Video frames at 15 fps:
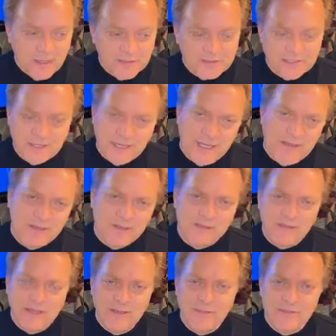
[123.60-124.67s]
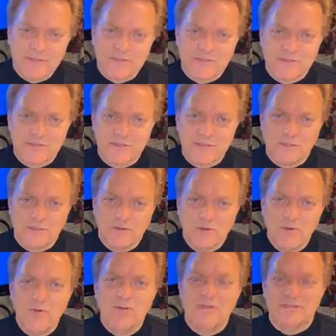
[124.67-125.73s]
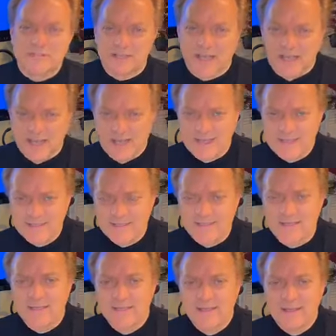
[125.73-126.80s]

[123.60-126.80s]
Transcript: Today the theme is who decides